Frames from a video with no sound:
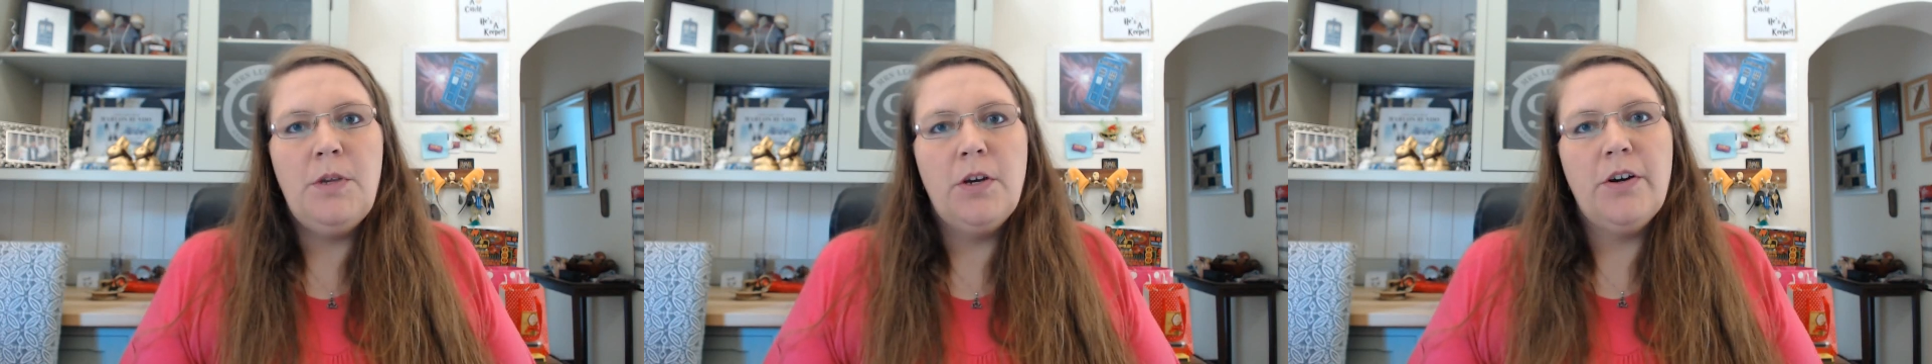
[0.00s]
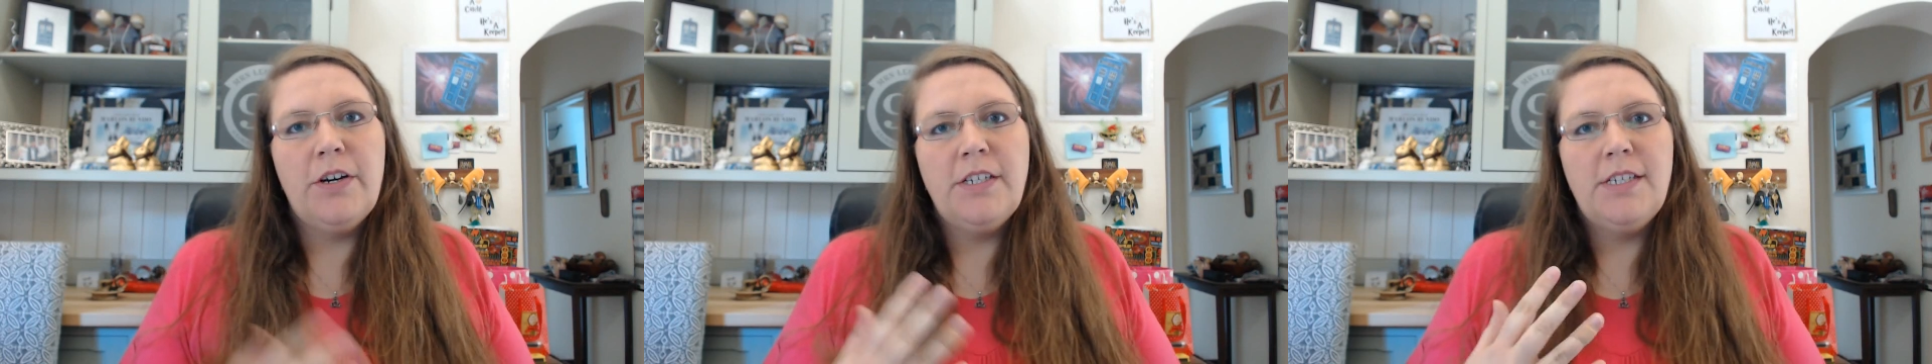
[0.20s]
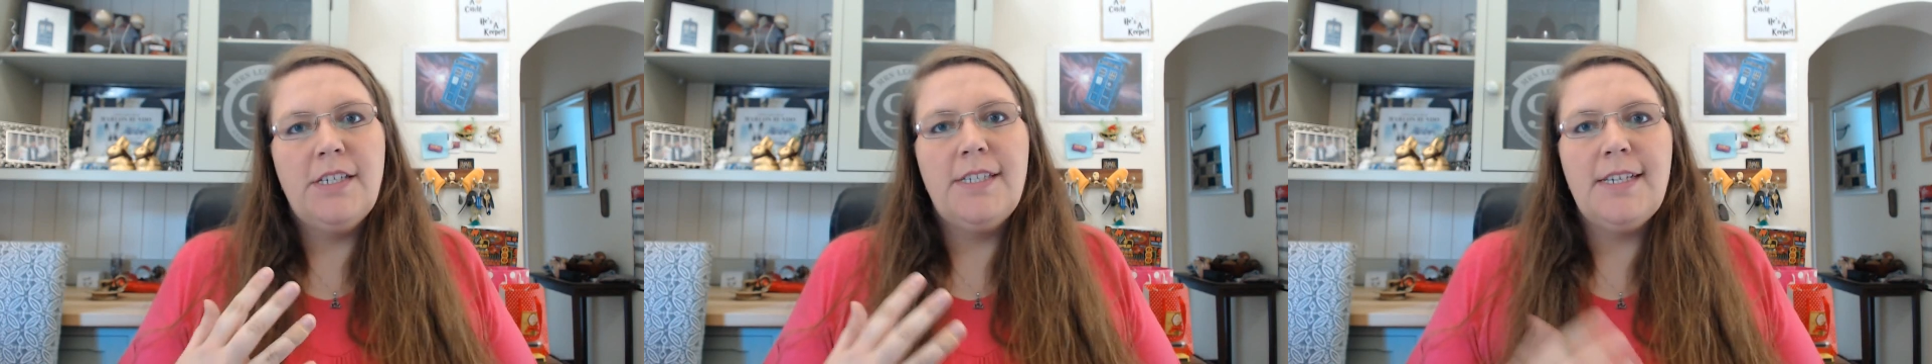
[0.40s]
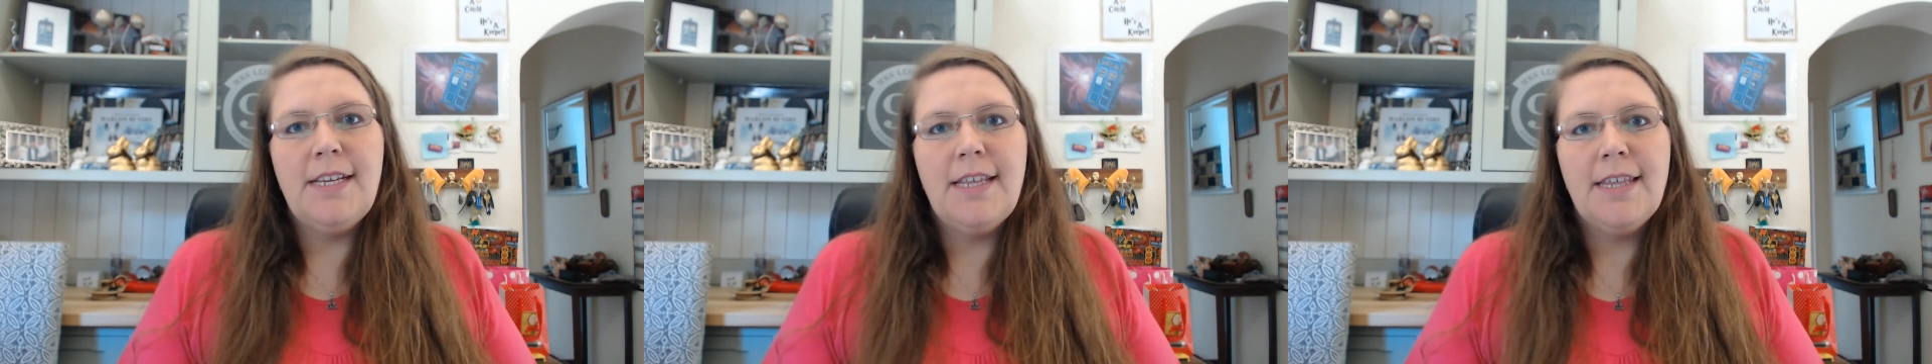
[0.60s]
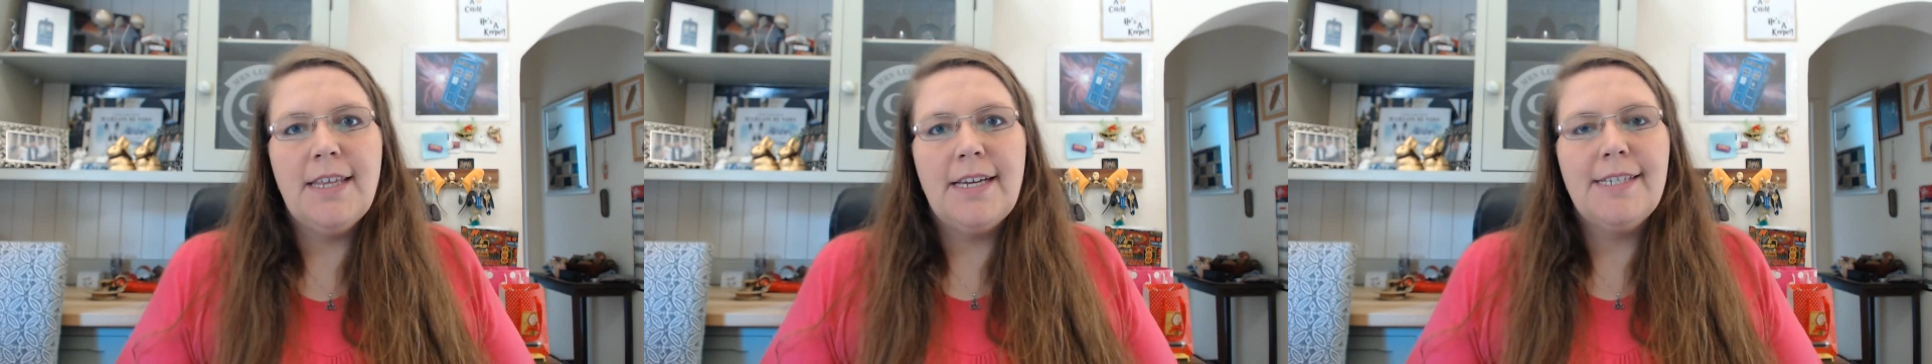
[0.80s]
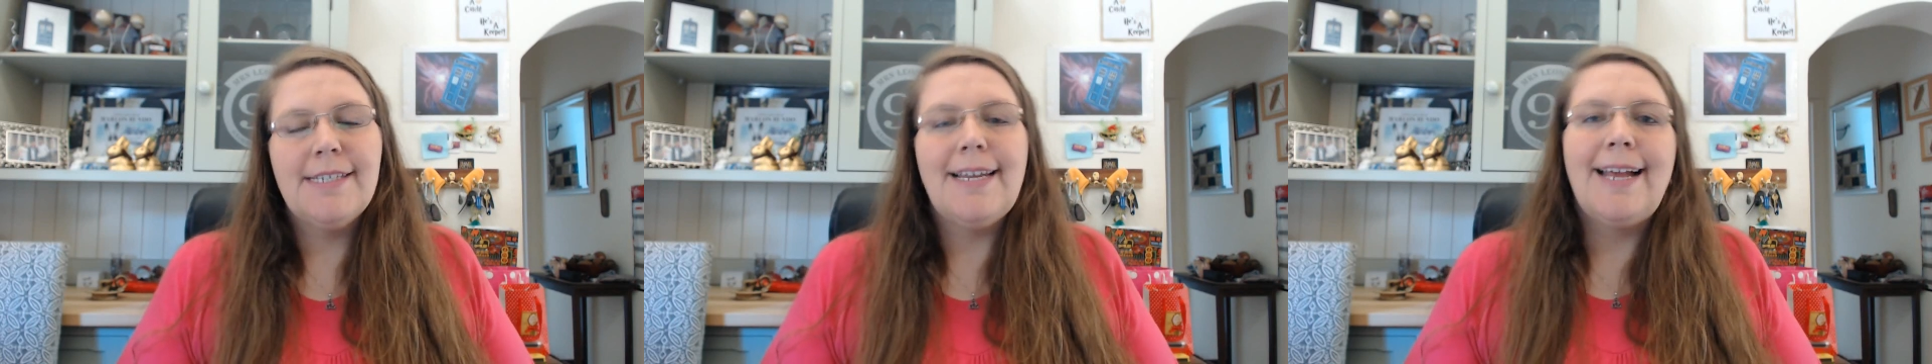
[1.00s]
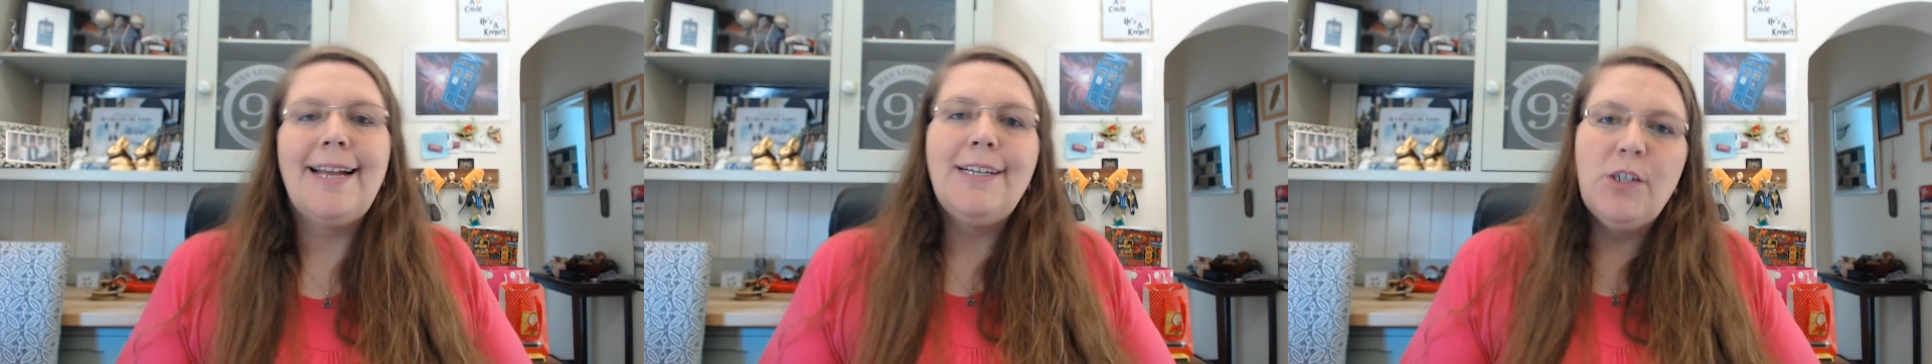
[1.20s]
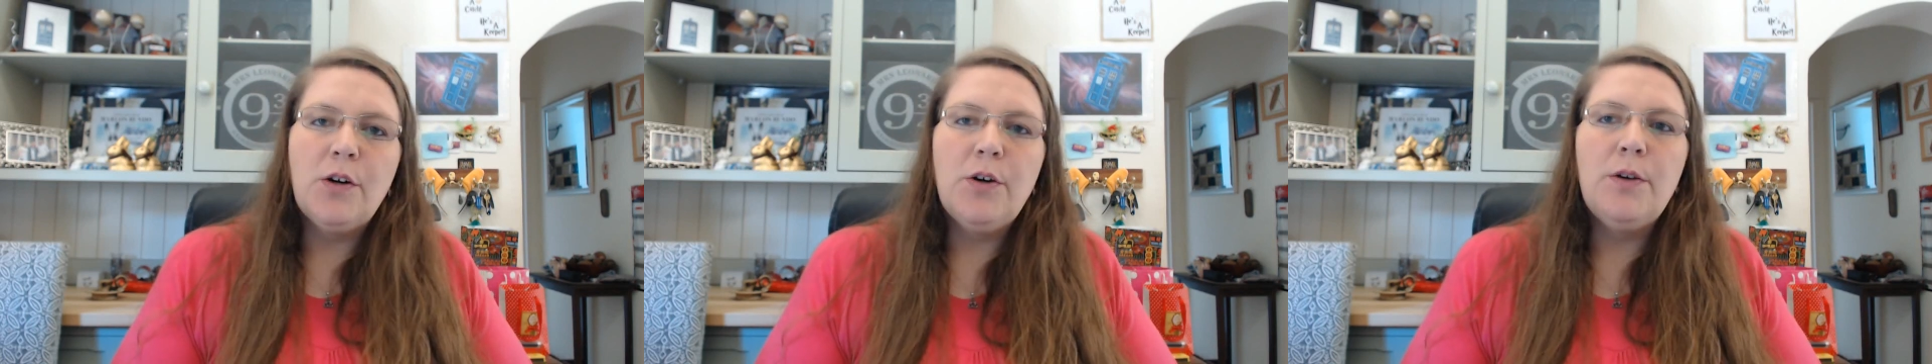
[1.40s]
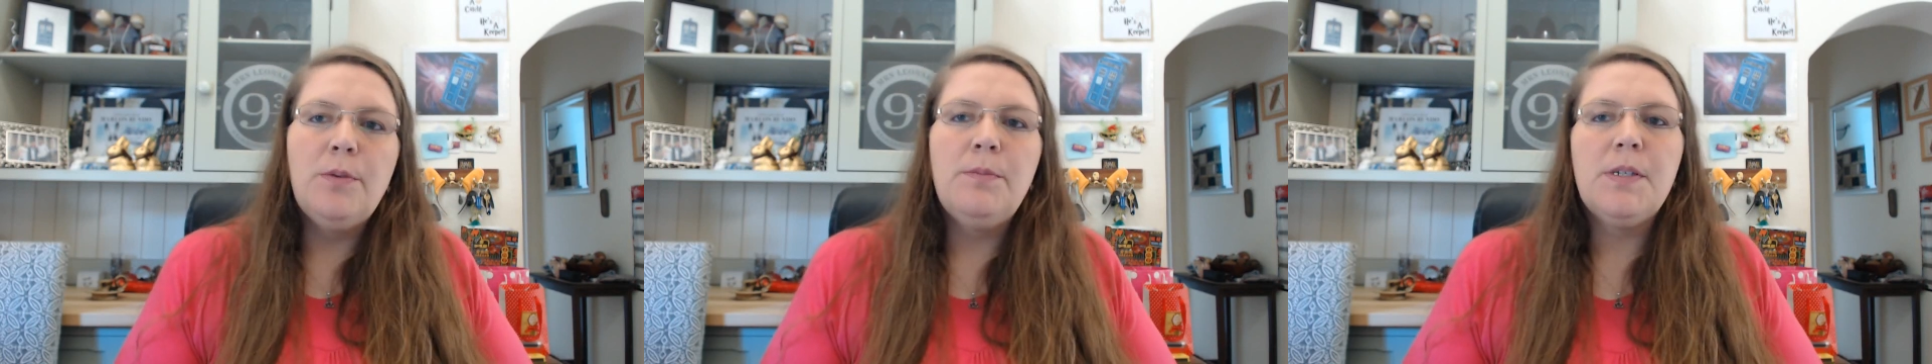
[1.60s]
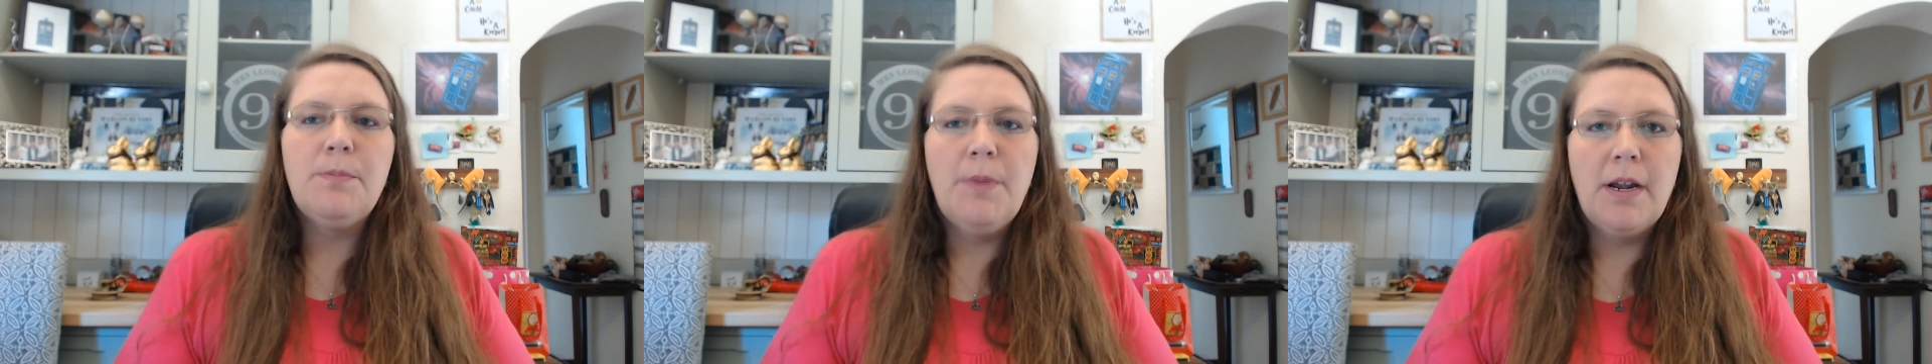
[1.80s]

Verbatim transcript: you're going to see things like domes,